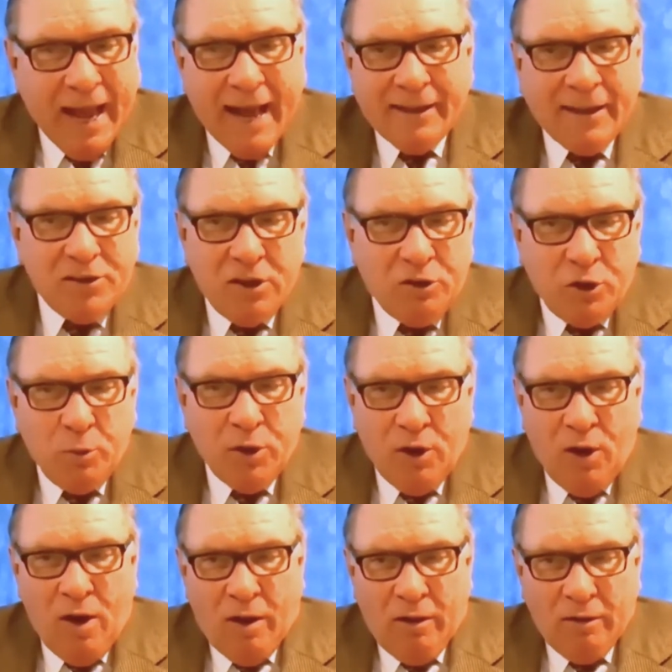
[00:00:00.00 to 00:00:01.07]
God doesn't do
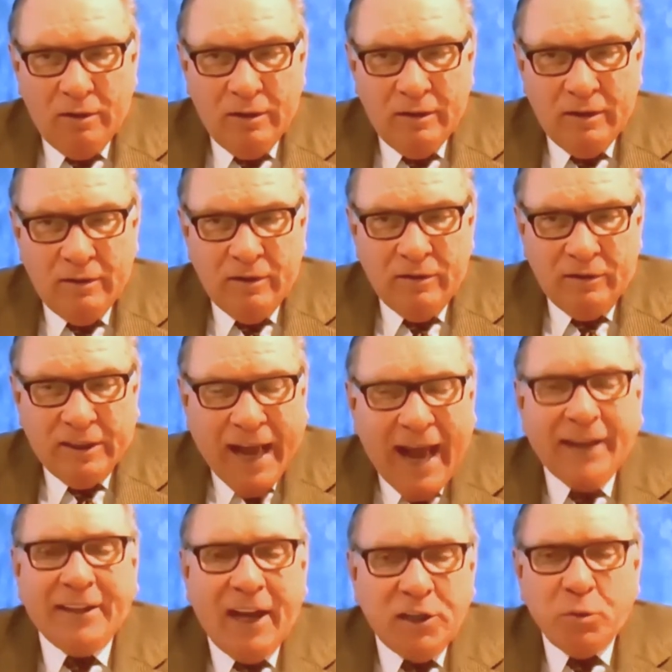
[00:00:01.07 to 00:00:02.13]
it all.
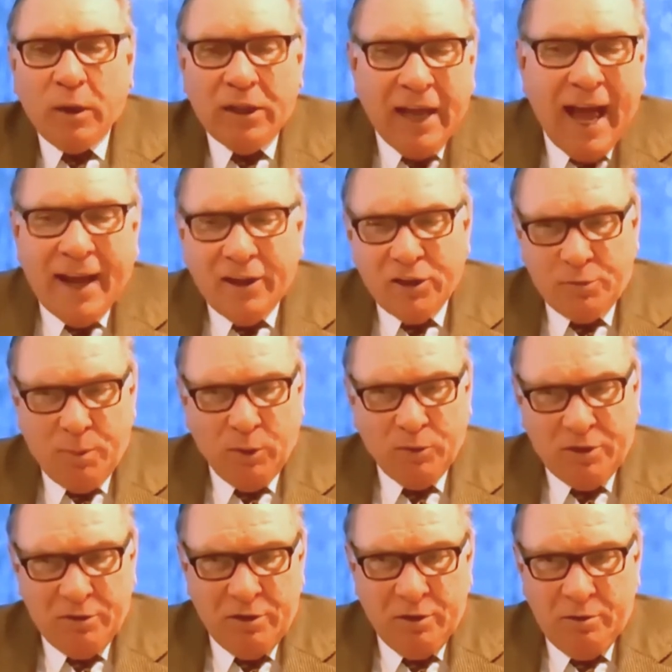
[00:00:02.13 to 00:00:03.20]
God does what God is
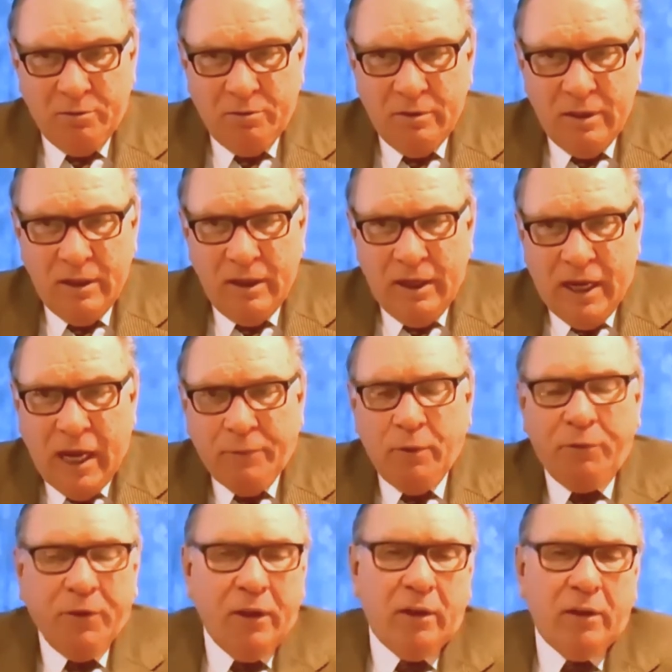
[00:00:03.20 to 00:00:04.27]
supposed to do. He
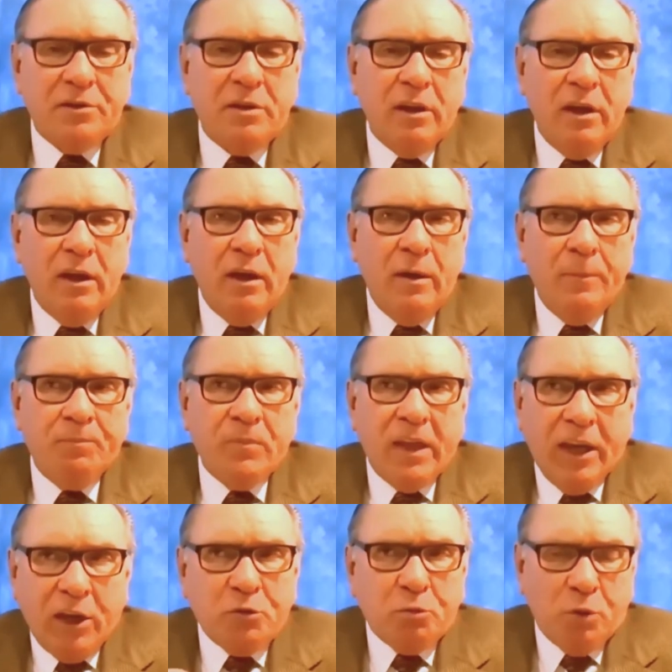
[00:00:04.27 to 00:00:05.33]
fulfills
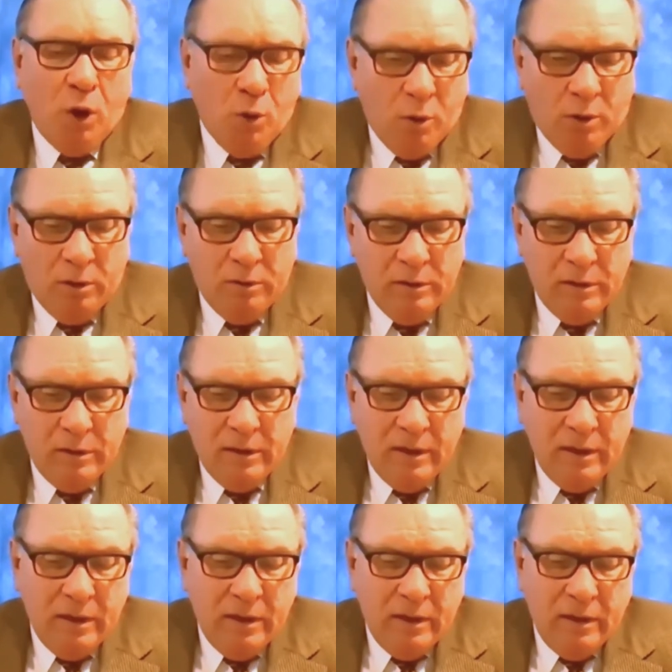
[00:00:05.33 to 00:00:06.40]
his role
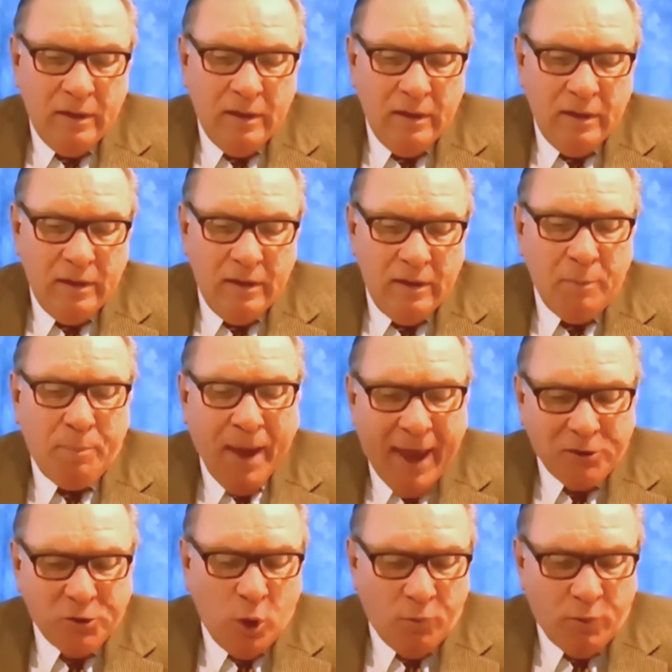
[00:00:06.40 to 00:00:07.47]
the
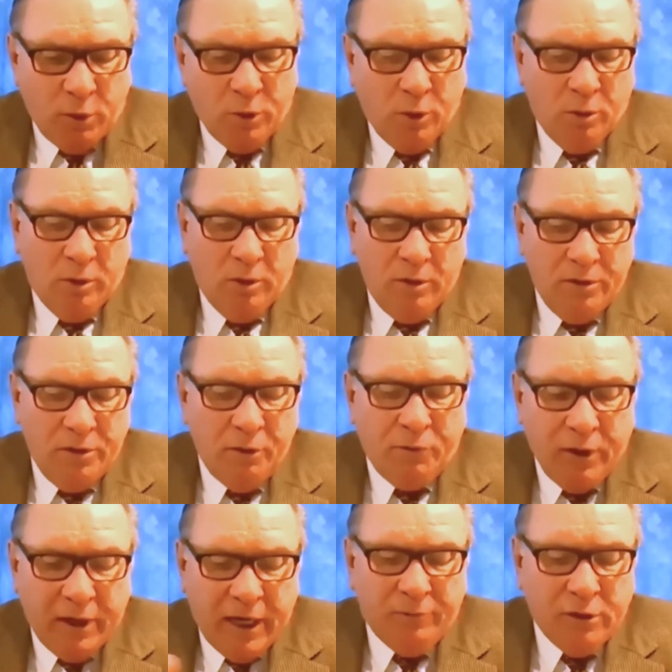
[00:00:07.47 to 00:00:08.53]
Passover role,
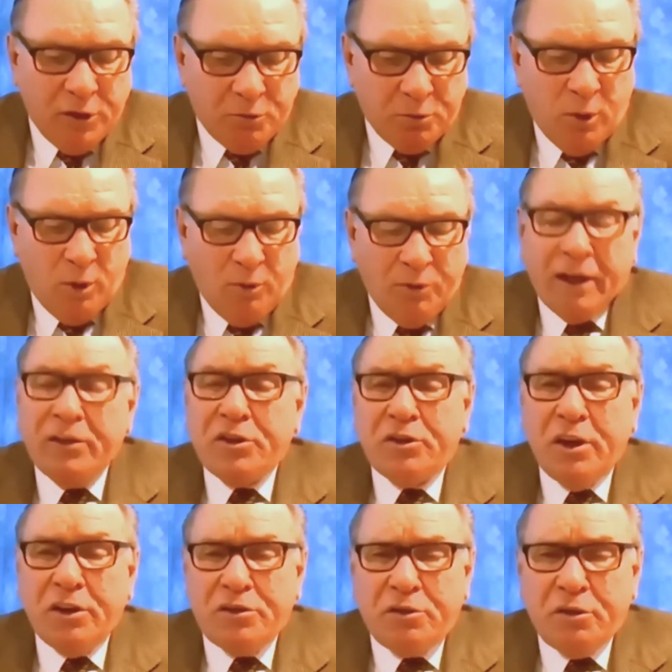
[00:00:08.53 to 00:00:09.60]
the forgiveness role, the,
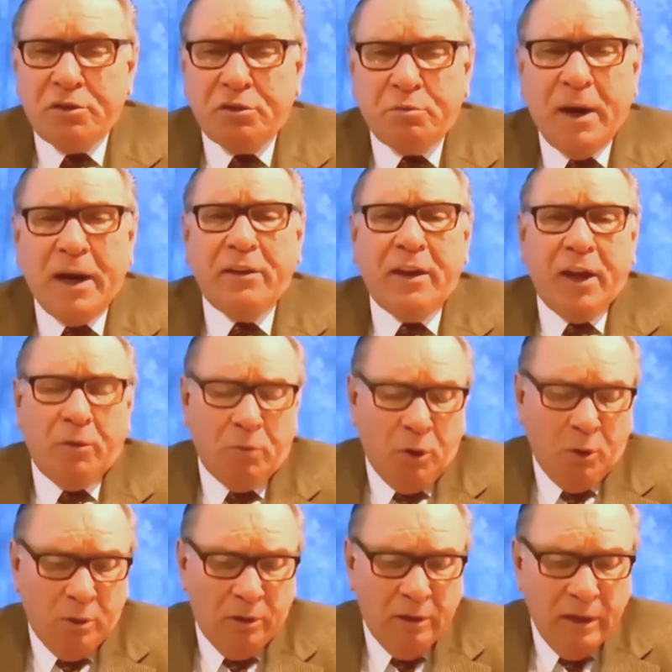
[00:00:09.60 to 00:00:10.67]
the, the strengthening
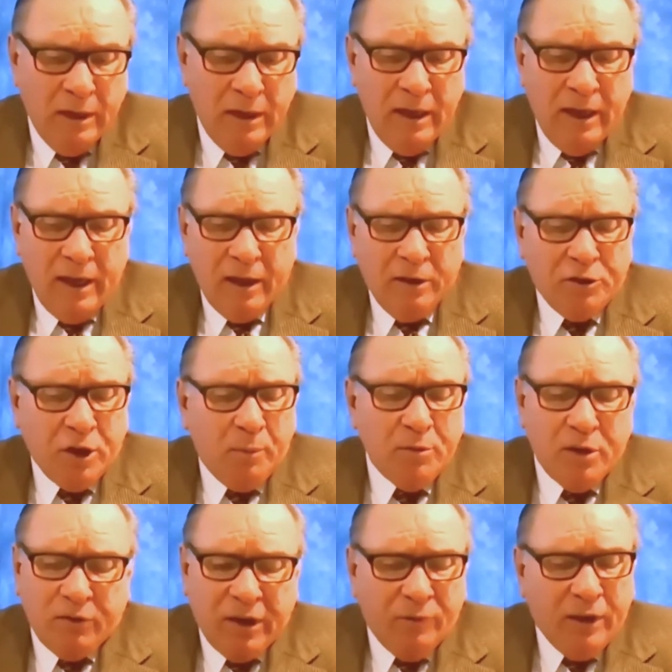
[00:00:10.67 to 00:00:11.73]
role in
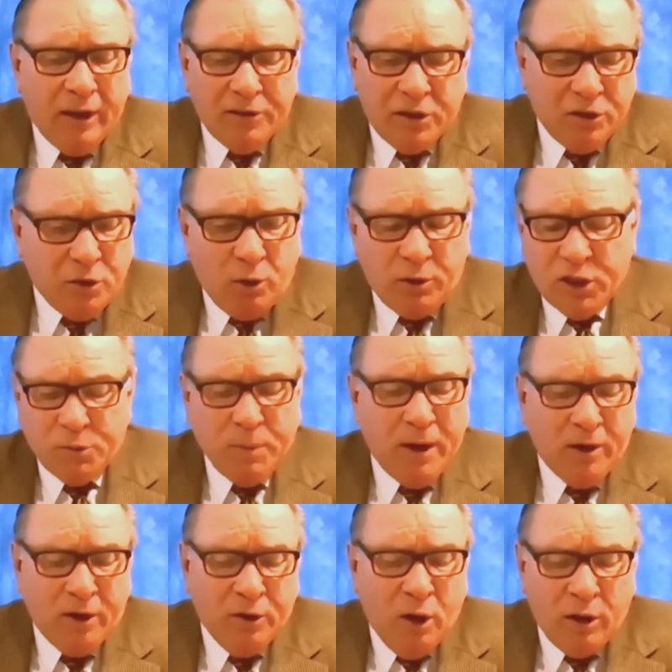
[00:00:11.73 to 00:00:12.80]
terms of giving us this Holy
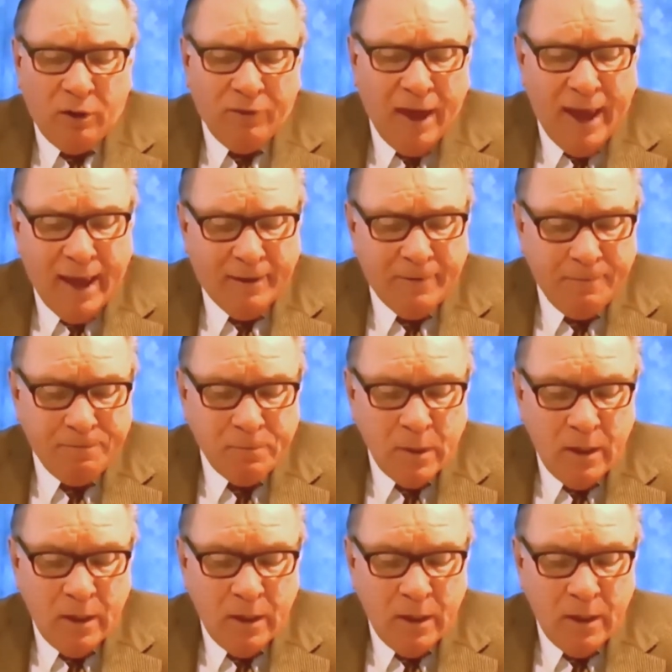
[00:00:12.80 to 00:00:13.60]
Spirit and all of that.